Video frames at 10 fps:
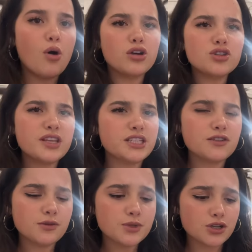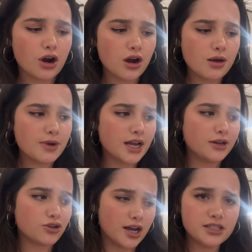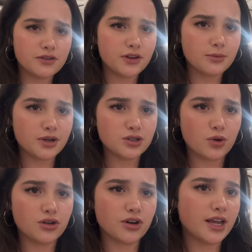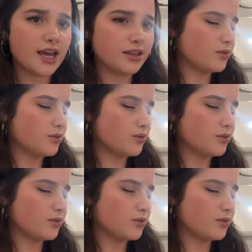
also this is from Zara, my dress, if anybody's wondering. Haley,